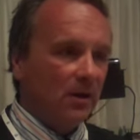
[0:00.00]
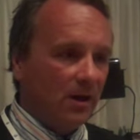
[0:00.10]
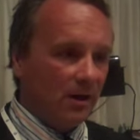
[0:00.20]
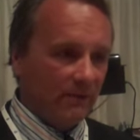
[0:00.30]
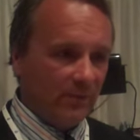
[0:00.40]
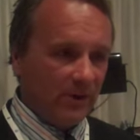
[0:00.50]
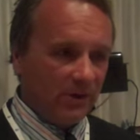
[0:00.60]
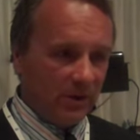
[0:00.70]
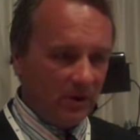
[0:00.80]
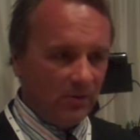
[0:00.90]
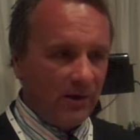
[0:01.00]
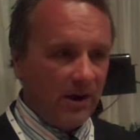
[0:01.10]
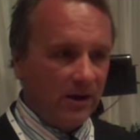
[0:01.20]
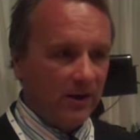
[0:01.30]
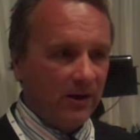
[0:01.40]
government in
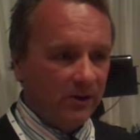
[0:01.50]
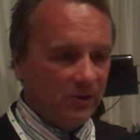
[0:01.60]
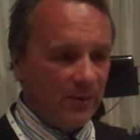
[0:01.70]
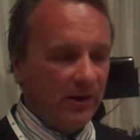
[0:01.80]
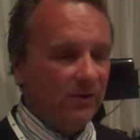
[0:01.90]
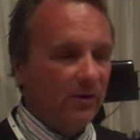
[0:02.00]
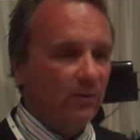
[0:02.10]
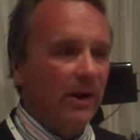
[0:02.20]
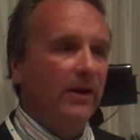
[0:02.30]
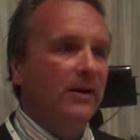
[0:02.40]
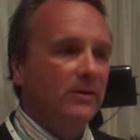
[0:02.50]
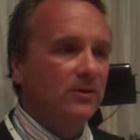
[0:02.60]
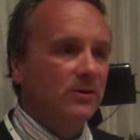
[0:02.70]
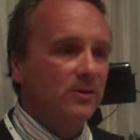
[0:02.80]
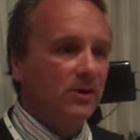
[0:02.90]
Iraq and expect the
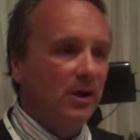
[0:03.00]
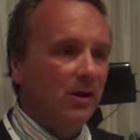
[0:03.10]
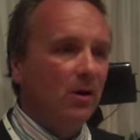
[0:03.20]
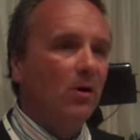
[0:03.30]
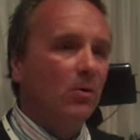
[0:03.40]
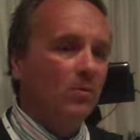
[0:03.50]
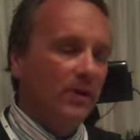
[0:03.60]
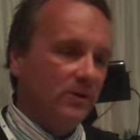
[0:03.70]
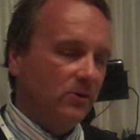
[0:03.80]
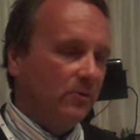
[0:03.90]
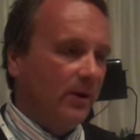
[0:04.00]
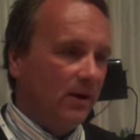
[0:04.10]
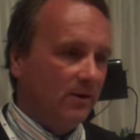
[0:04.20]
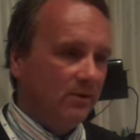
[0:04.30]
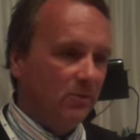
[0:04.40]
Iranians to say, oh, that's too
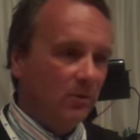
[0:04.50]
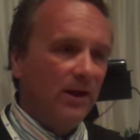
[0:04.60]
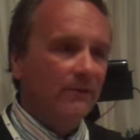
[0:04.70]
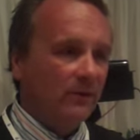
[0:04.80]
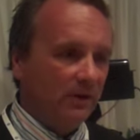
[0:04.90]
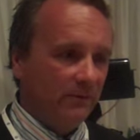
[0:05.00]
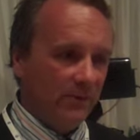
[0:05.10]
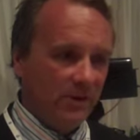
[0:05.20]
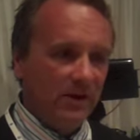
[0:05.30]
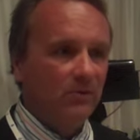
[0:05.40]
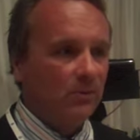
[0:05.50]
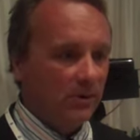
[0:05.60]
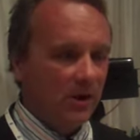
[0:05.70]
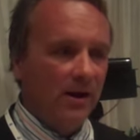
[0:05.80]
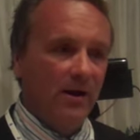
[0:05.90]
bad, we'll have to live with it. It
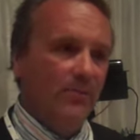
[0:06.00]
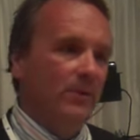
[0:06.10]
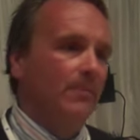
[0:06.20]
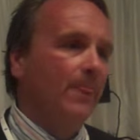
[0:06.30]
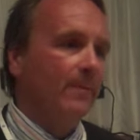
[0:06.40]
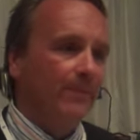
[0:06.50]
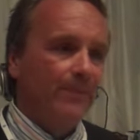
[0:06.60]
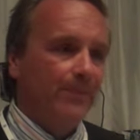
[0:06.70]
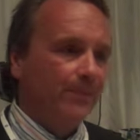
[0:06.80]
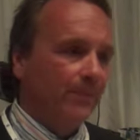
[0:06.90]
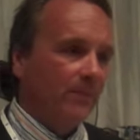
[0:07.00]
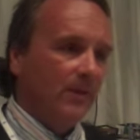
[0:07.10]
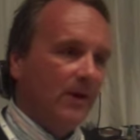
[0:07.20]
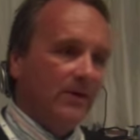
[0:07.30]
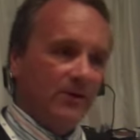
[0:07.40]
will not
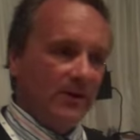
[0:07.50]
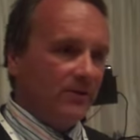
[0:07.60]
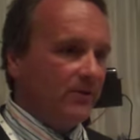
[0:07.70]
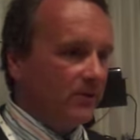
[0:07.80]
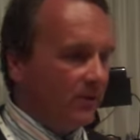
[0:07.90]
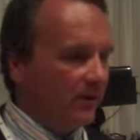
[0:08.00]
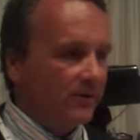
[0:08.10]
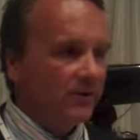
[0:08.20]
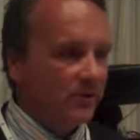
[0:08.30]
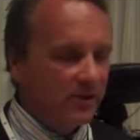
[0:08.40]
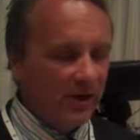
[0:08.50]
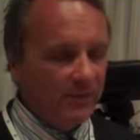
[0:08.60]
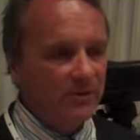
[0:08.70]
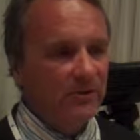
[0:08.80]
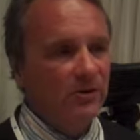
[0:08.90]
happen. It's the
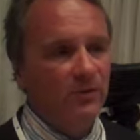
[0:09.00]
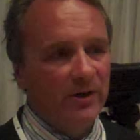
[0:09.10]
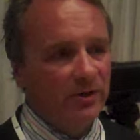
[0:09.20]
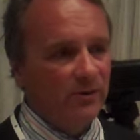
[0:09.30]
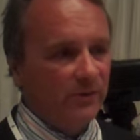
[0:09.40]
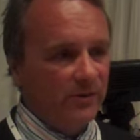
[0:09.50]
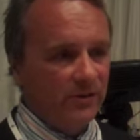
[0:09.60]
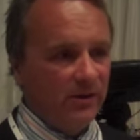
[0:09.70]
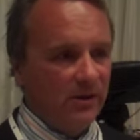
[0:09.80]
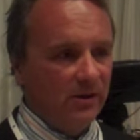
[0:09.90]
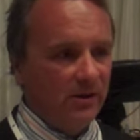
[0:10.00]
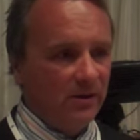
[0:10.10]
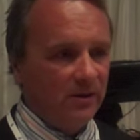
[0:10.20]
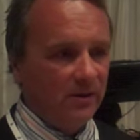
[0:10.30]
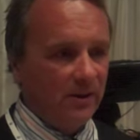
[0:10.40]
same situation we see
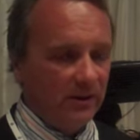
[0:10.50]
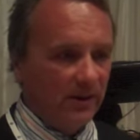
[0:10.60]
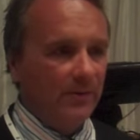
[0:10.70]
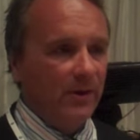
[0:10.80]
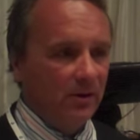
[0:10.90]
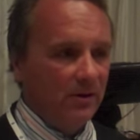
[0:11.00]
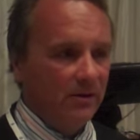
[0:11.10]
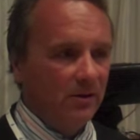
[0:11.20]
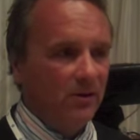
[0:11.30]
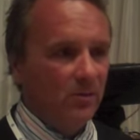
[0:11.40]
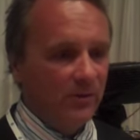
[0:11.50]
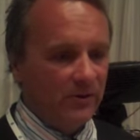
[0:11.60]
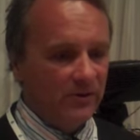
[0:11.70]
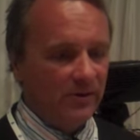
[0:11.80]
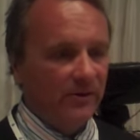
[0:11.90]
in Lebanon, when the
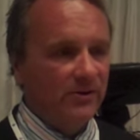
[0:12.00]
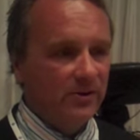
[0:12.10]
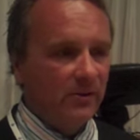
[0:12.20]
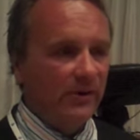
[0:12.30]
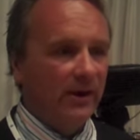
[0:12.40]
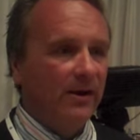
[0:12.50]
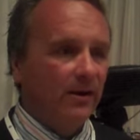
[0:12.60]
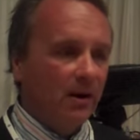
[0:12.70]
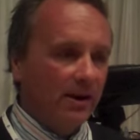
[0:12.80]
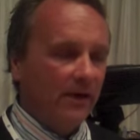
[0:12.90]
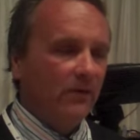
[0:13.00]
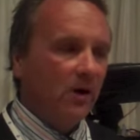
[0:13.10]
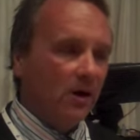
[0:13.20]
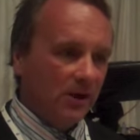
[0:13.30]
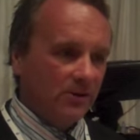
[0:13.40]
Syrians say we cannot have a
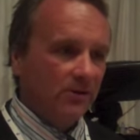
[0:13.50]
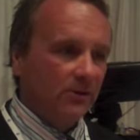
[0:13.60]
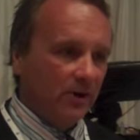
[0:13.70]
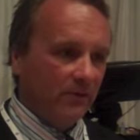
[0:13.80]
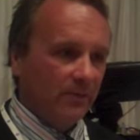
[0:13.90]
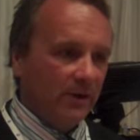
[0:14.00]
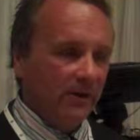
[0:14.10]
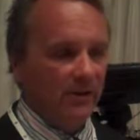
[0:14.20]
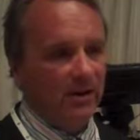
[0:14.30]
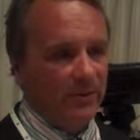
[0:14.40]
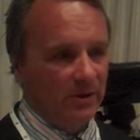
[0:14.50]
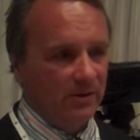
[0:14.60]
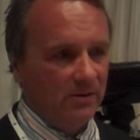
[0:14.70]
hostile government in Lebanon